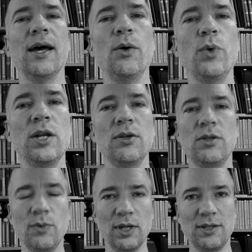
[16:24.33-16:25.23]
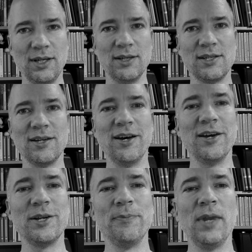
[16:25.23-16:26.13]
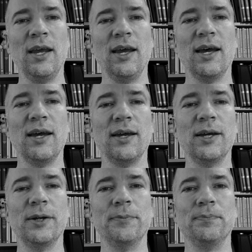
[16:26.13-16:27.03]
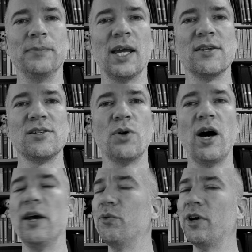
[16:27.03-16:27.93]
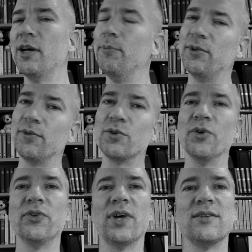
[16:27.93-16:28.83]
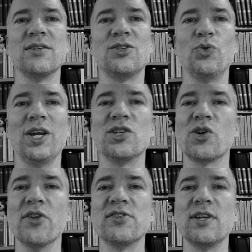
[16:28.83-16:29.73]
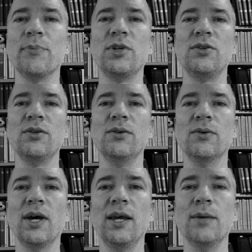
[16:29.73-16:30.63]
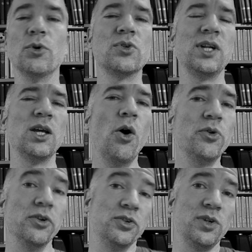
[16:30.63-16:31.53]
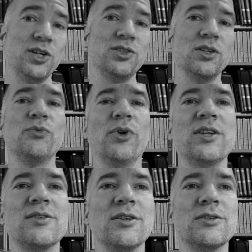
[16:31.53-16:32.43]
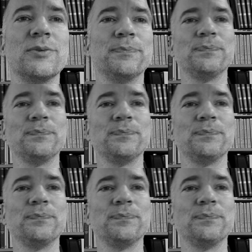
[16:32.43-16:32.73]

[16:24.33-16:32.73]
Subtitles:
when you do it inside. And so I rhymes, of course, that's a strange concept to a mostly oral tradition, for instance.